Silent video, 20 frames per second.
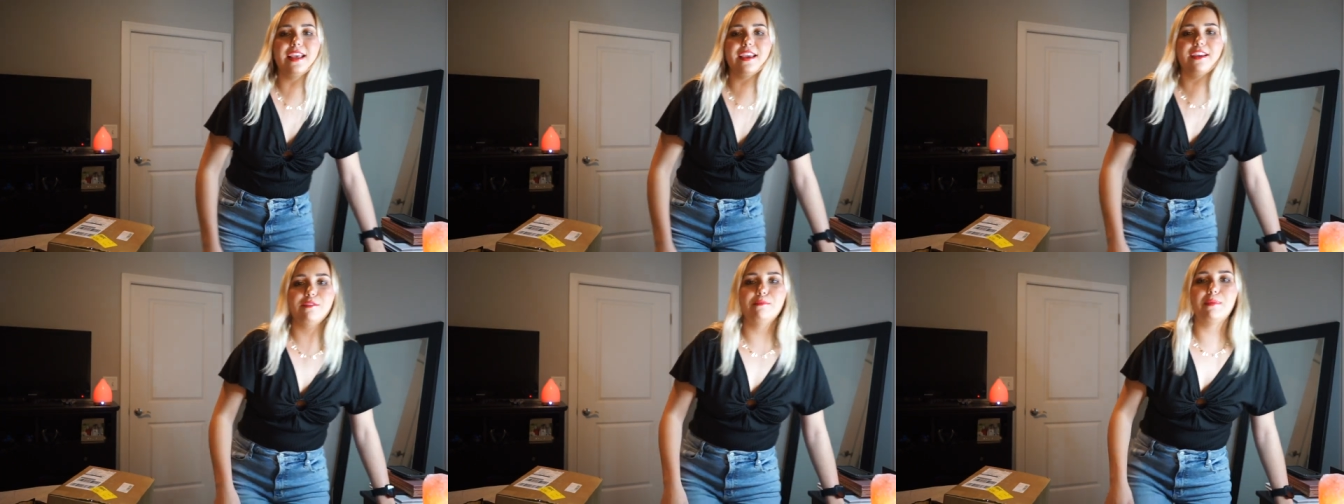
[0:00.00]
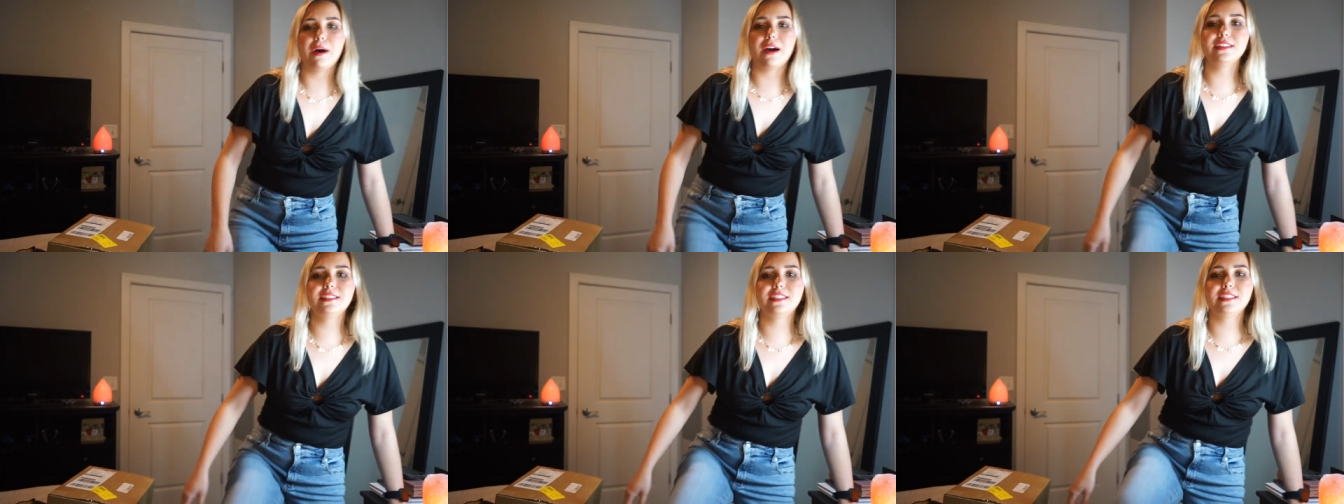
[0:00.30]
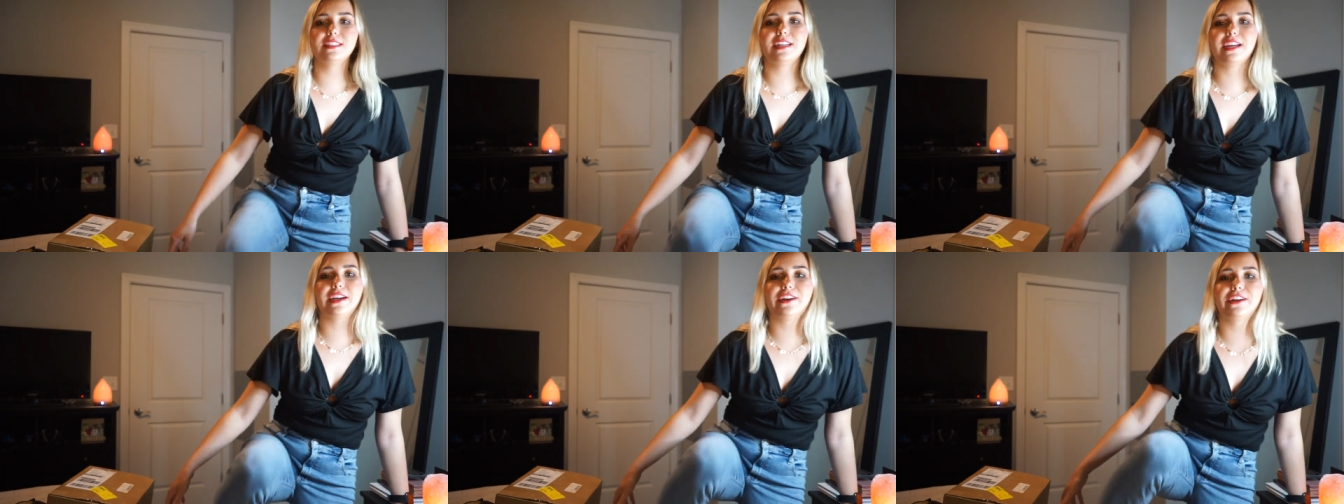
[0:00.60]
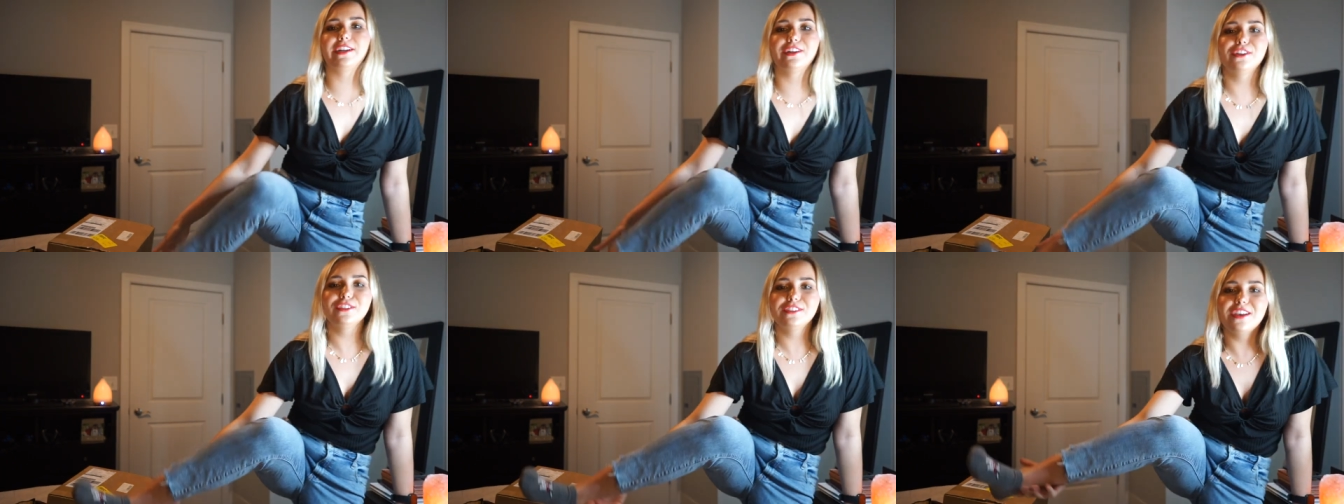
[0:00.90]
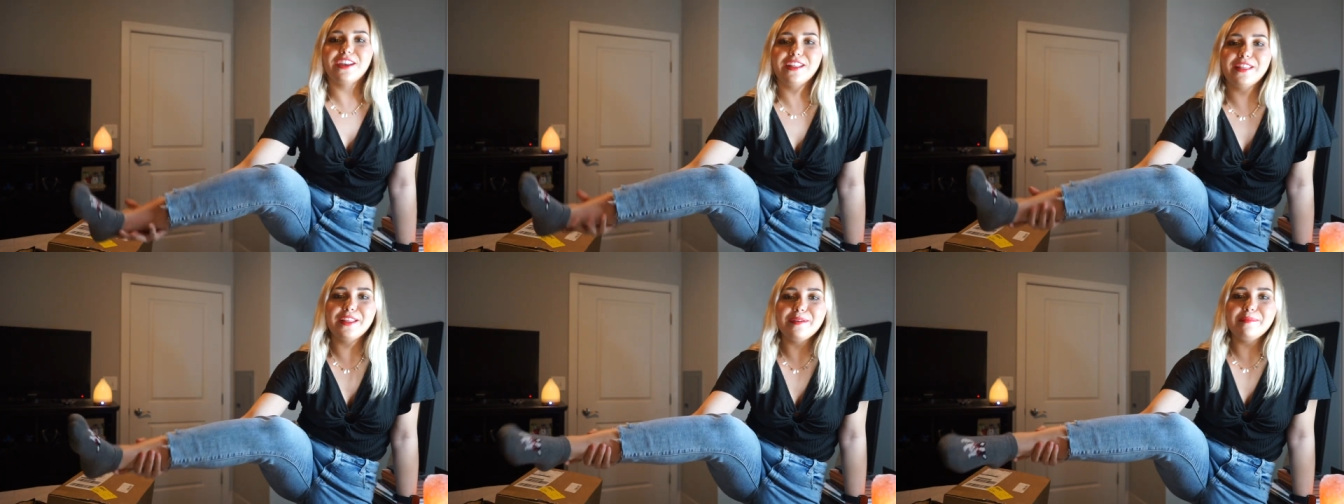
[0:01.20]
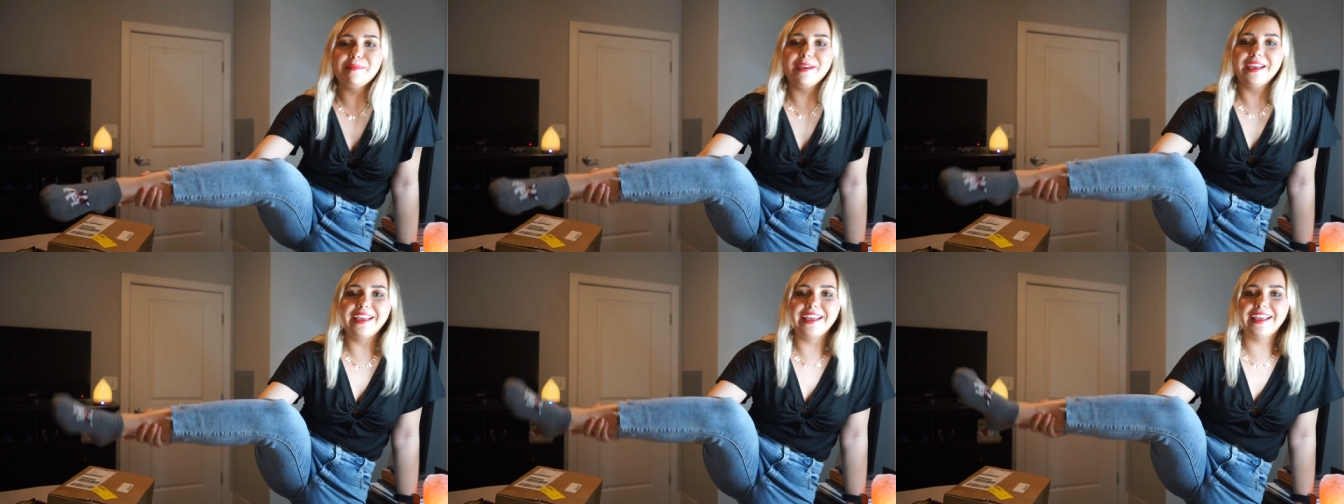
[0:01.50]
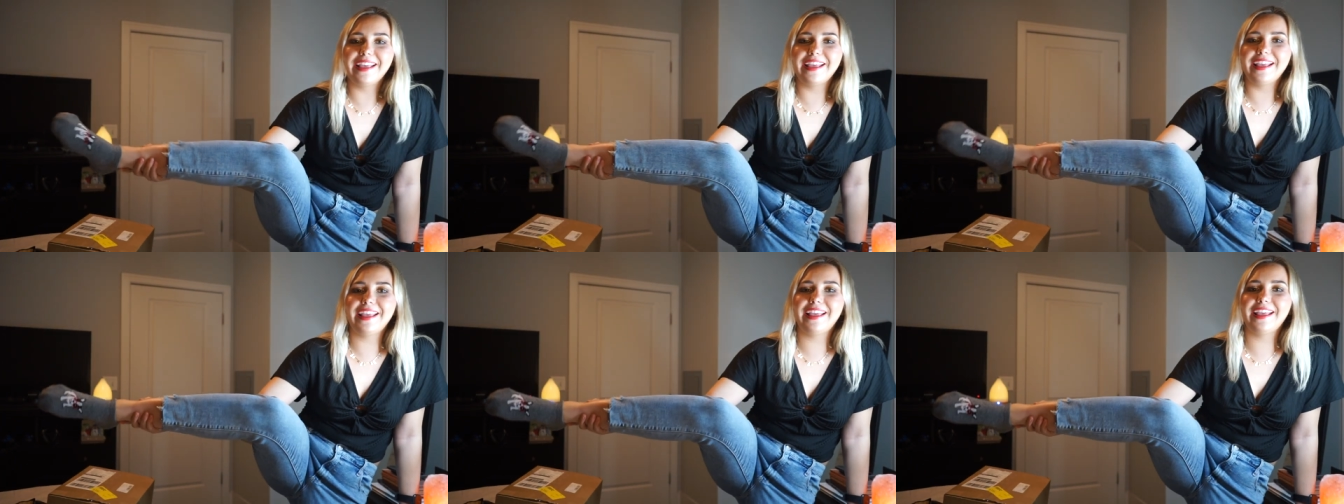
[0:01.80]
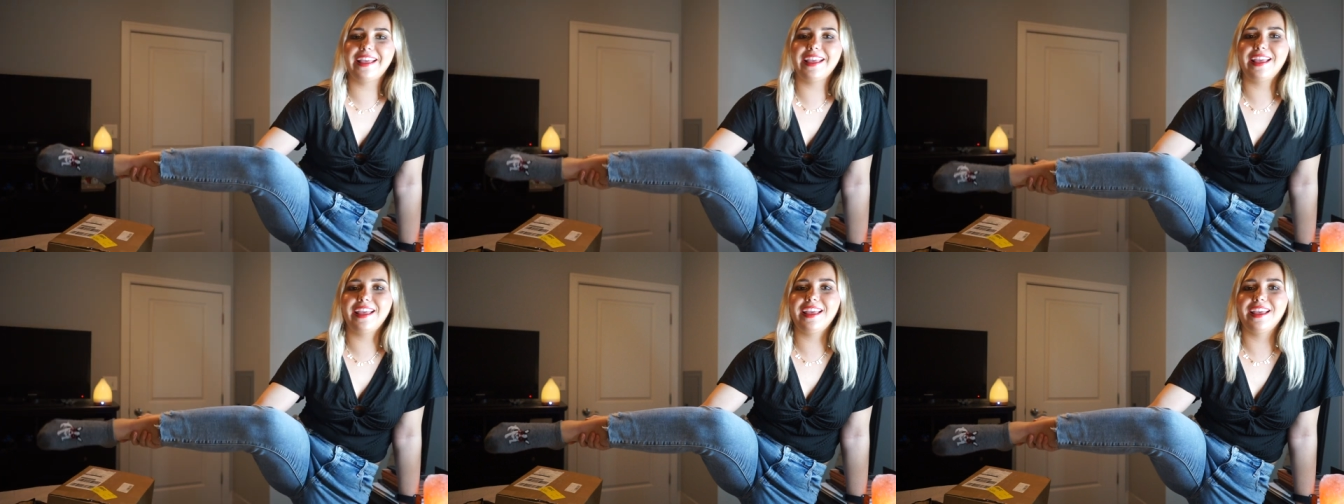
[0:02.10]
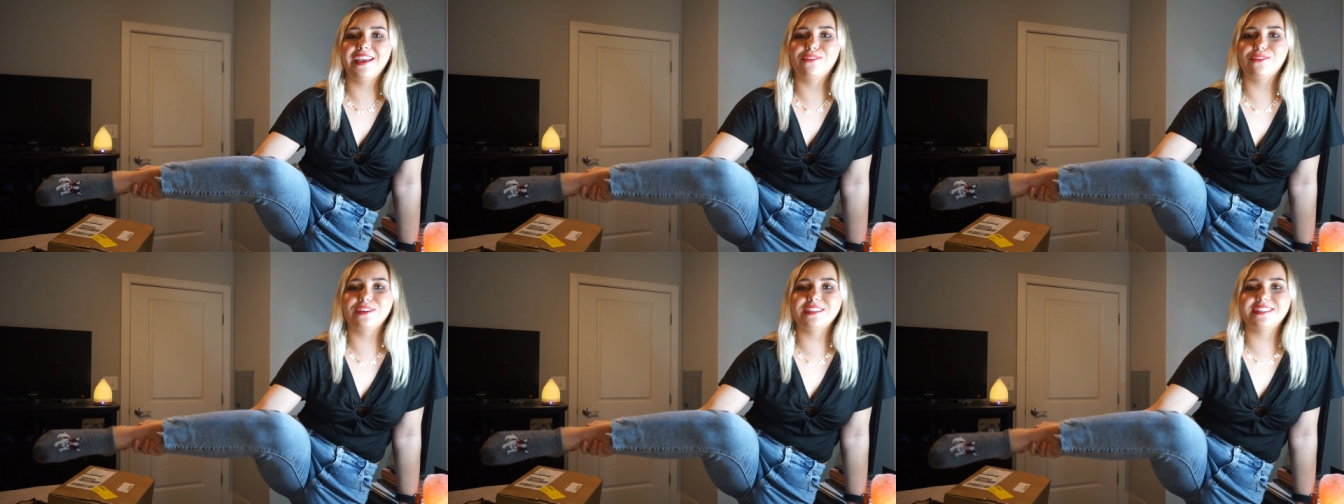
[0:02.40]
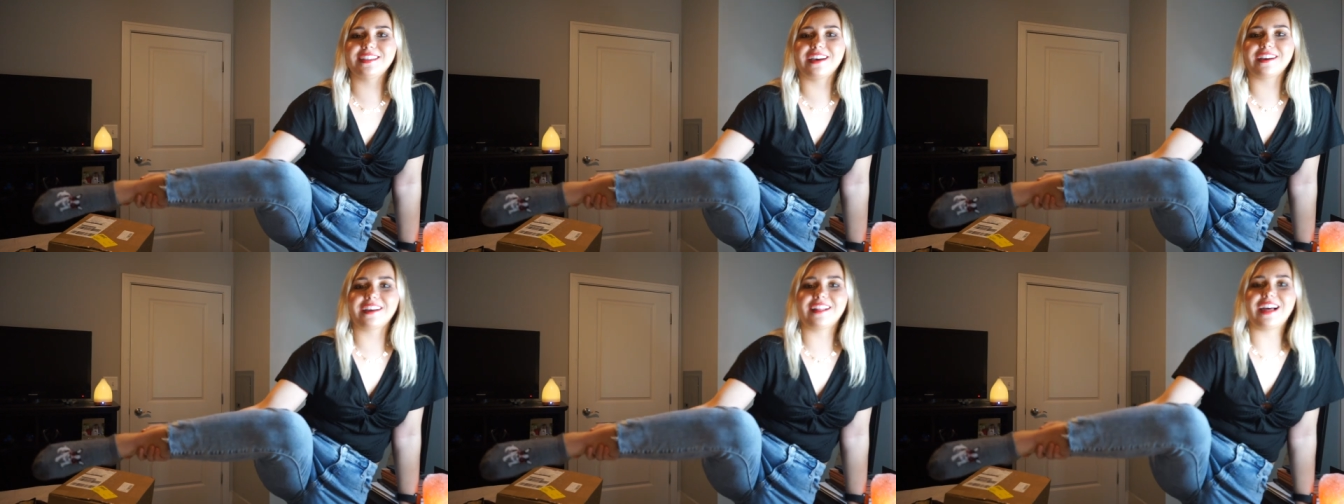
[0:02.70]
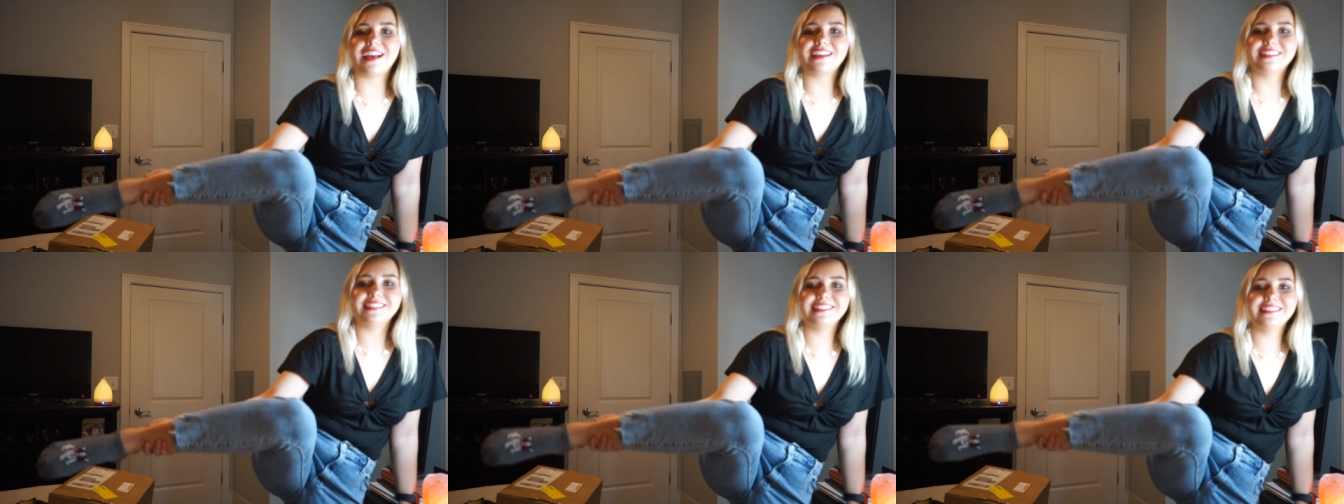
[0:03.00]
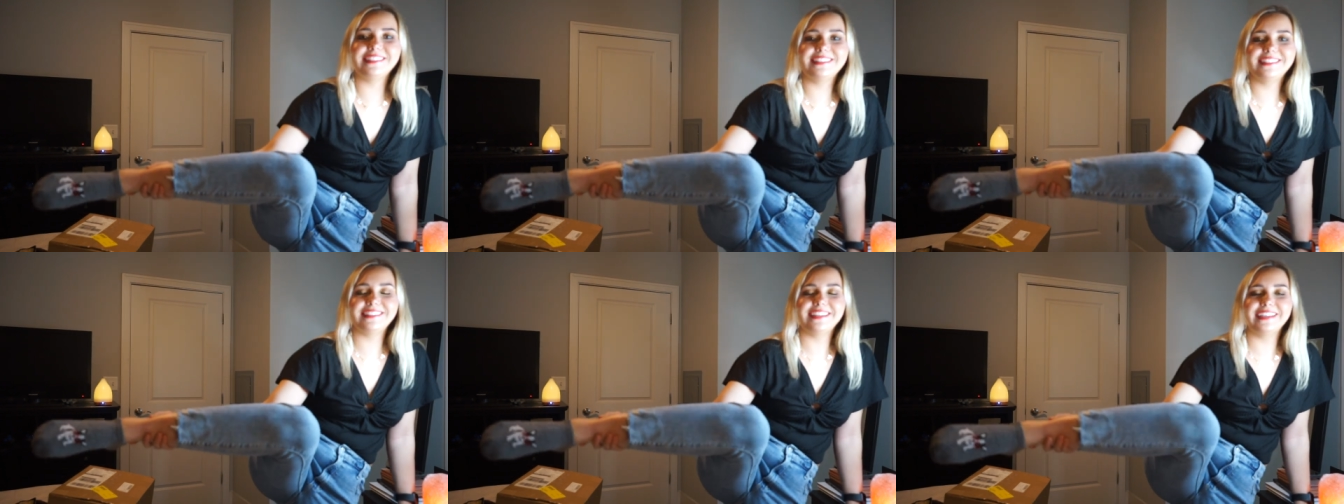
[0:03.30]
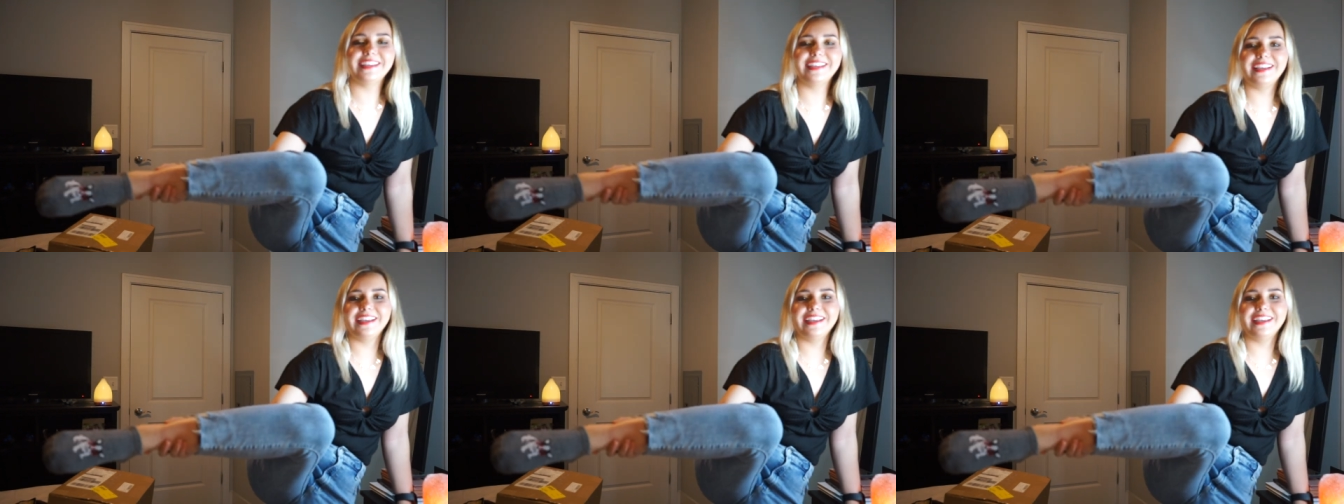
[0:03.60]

they have Boston Terriers on them with sunglasses.